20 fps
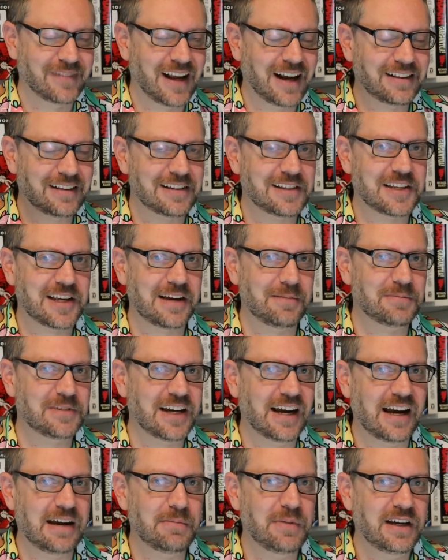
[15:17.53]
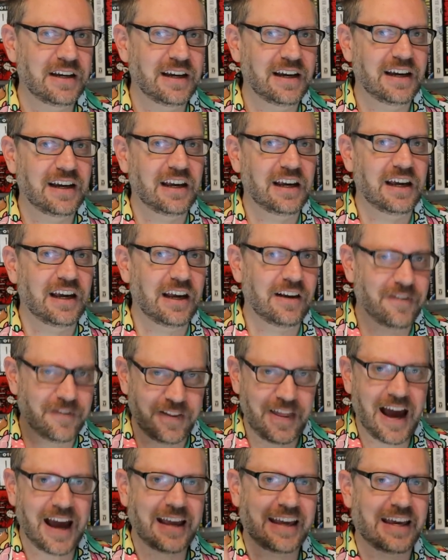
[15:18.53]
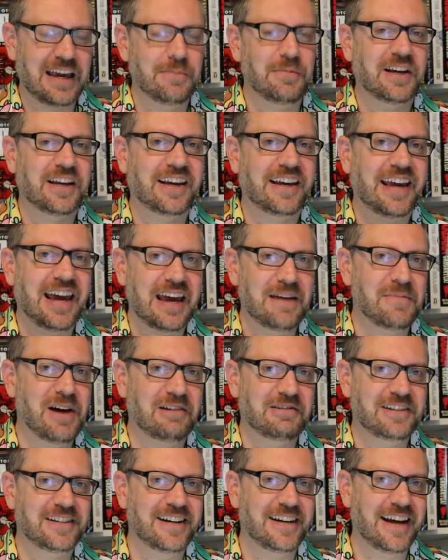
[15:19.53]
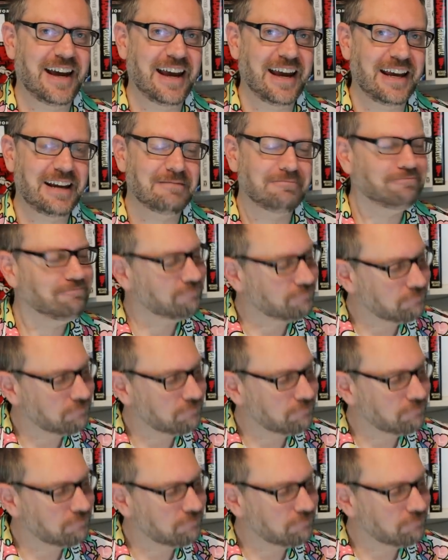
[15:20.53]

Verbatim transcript: At the same time, if that gimmick came out today,